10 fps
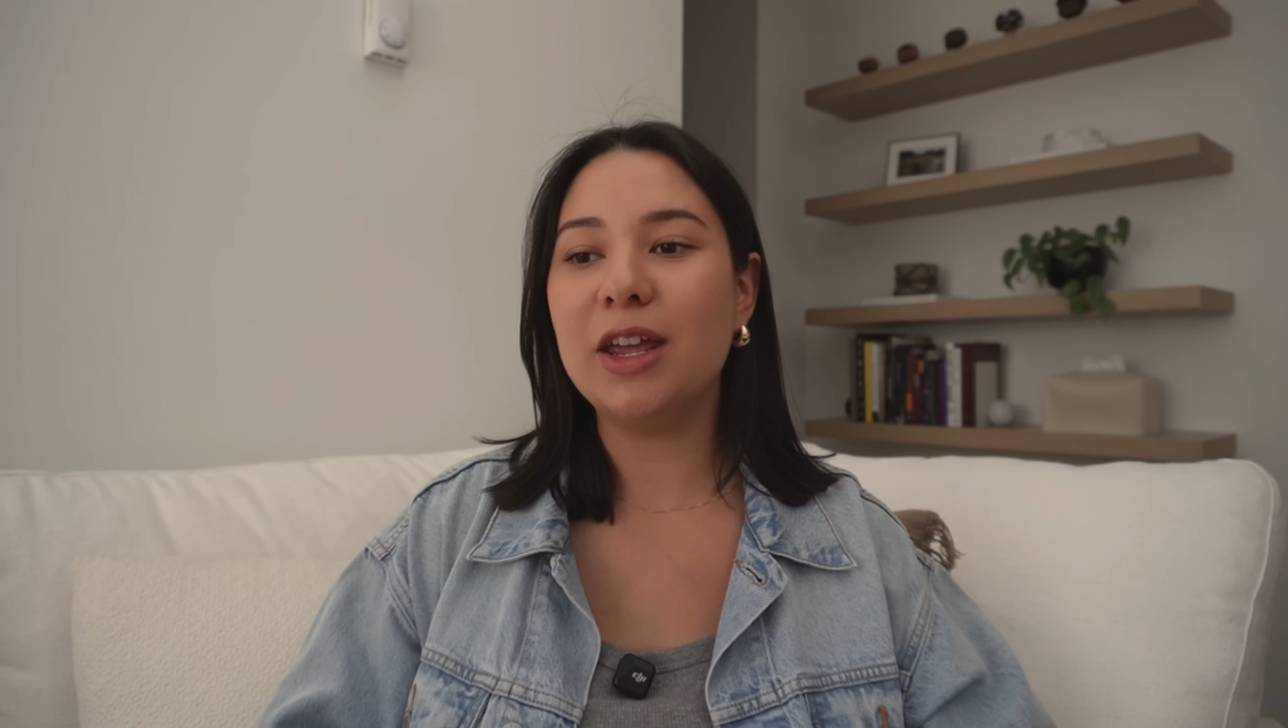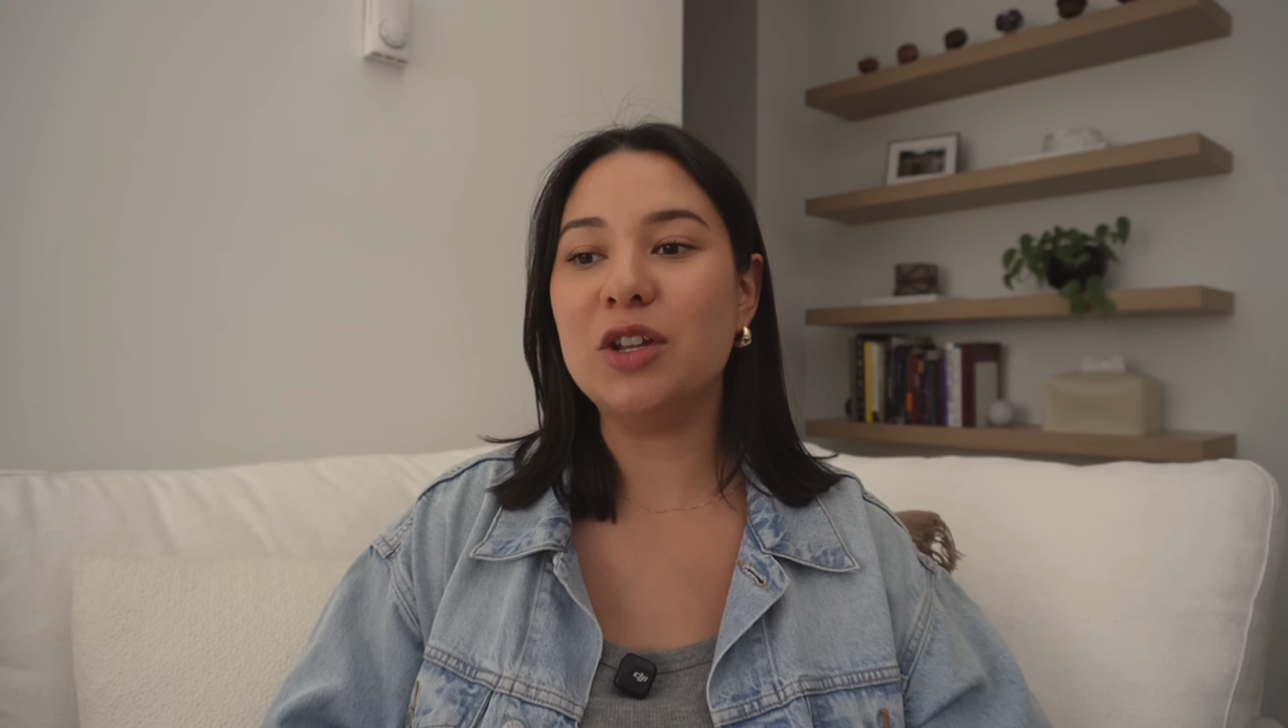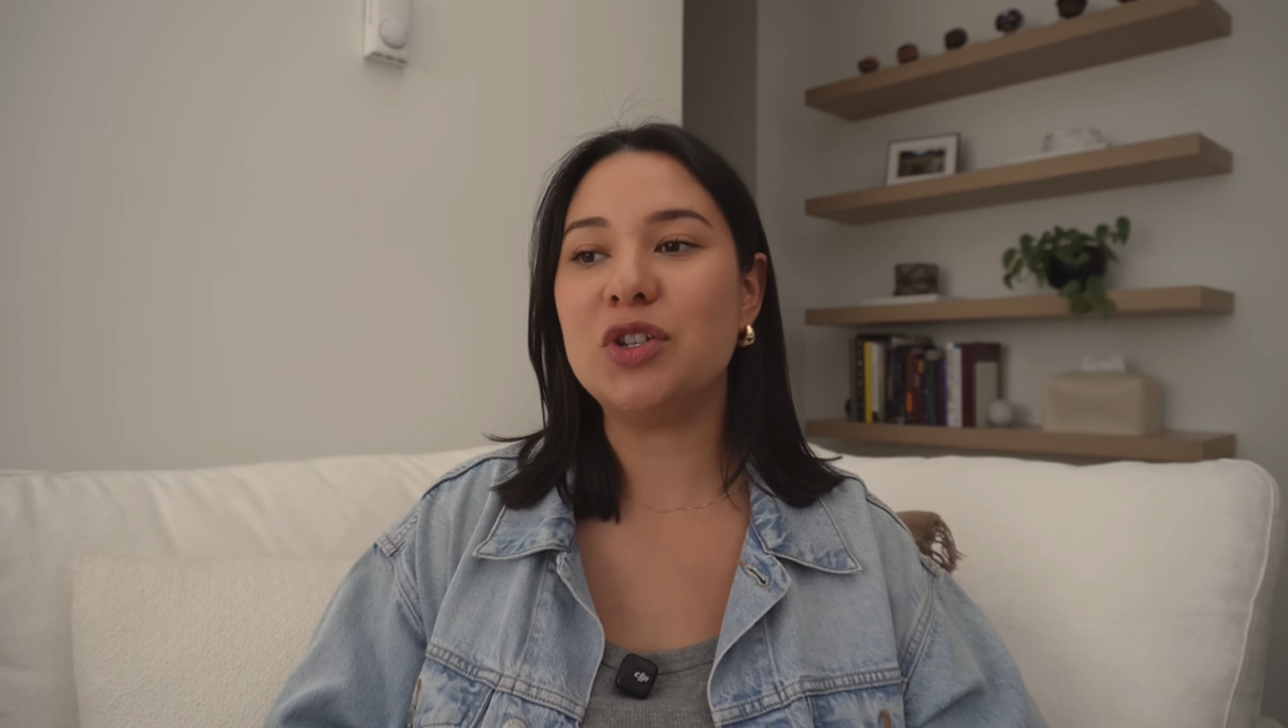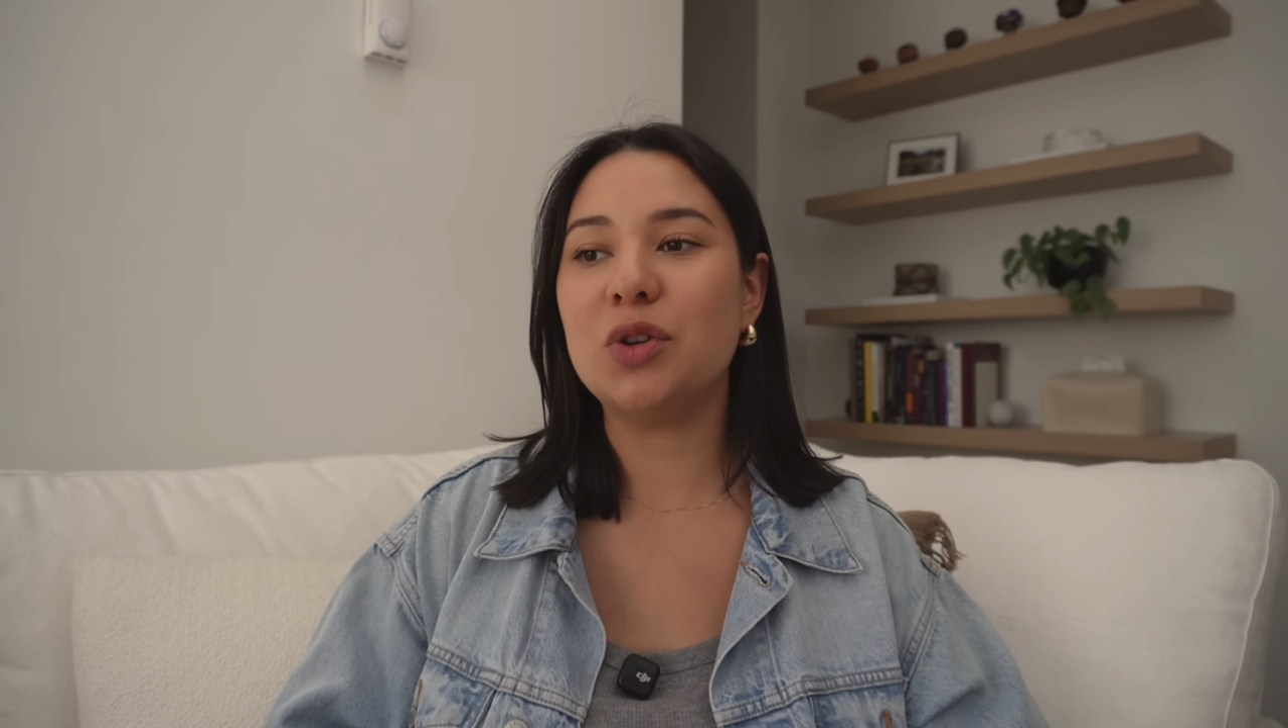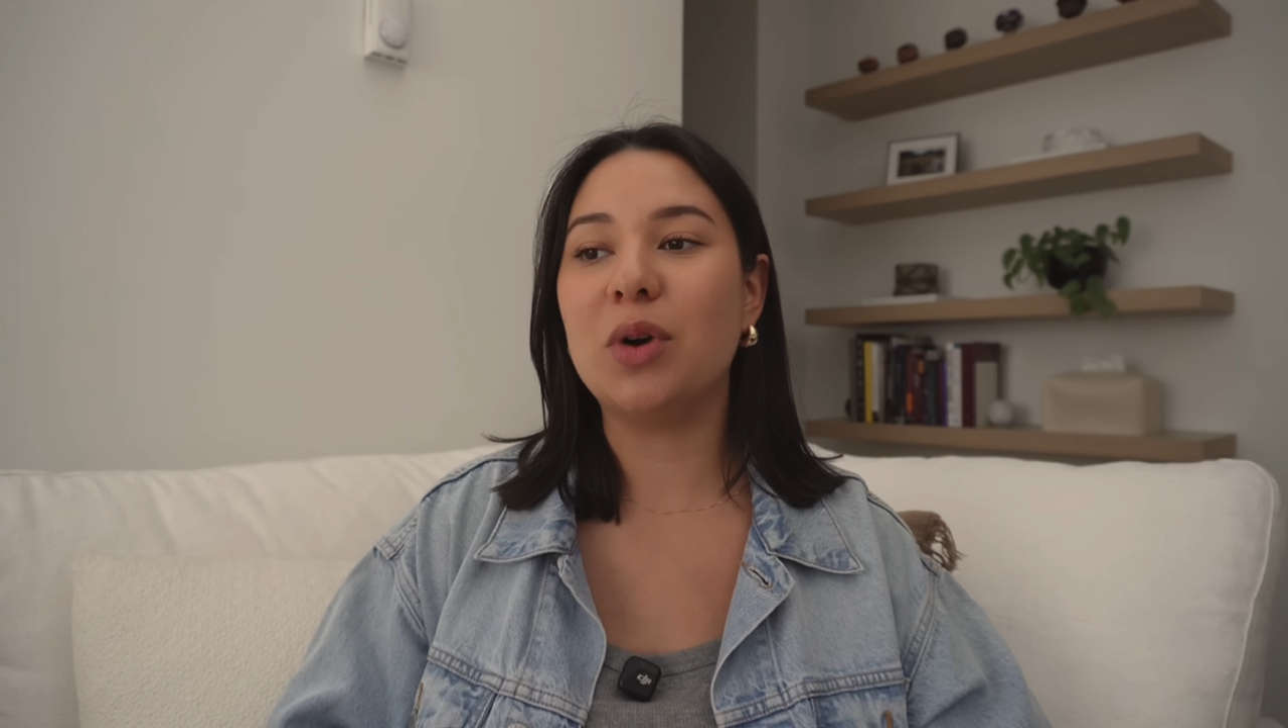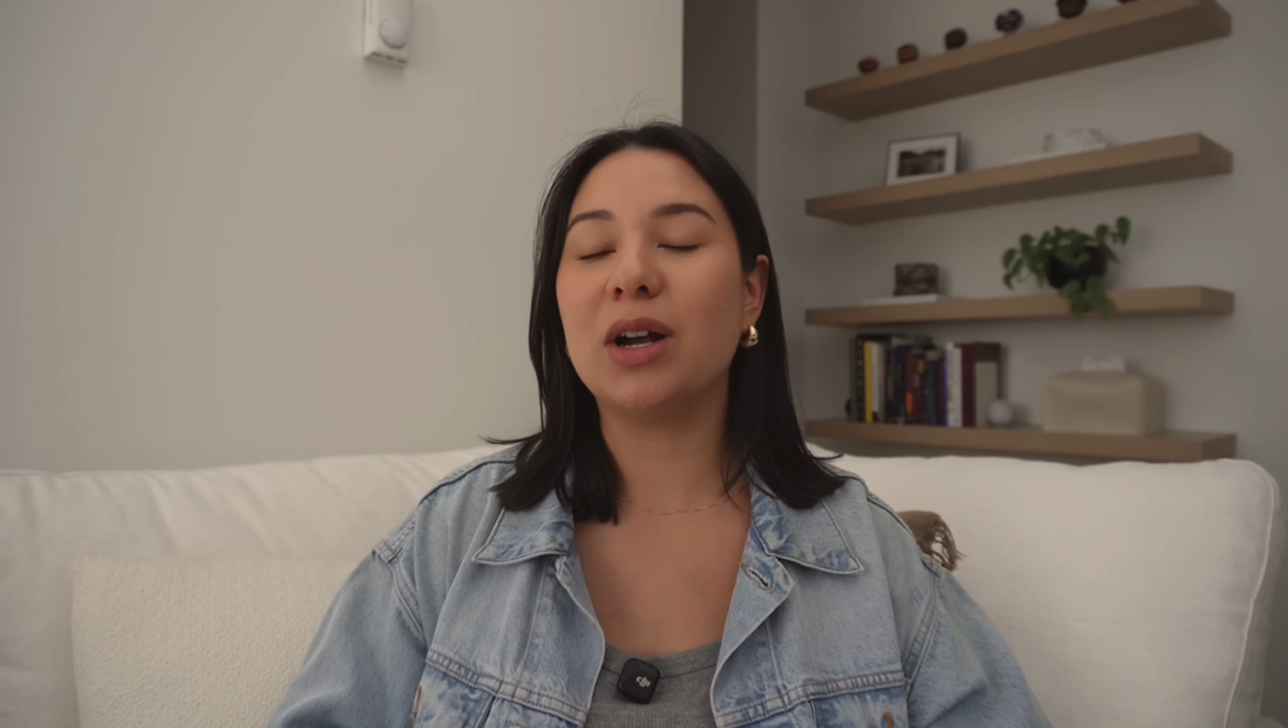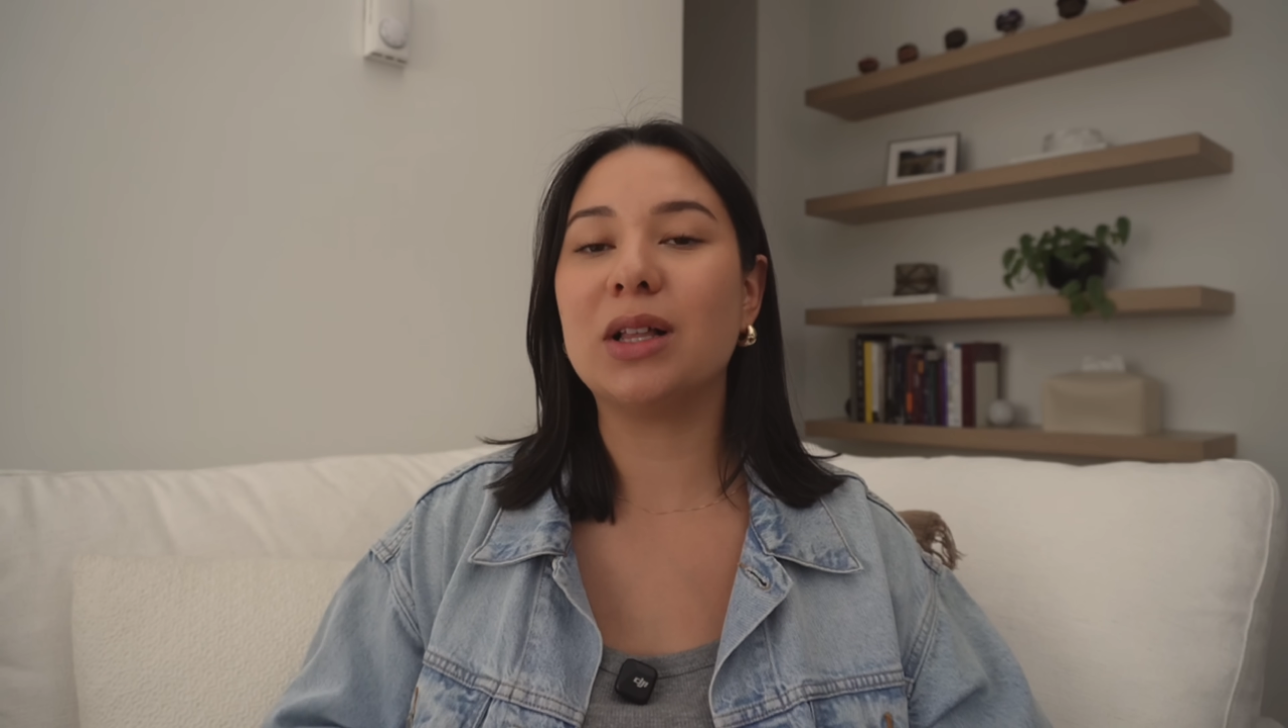into a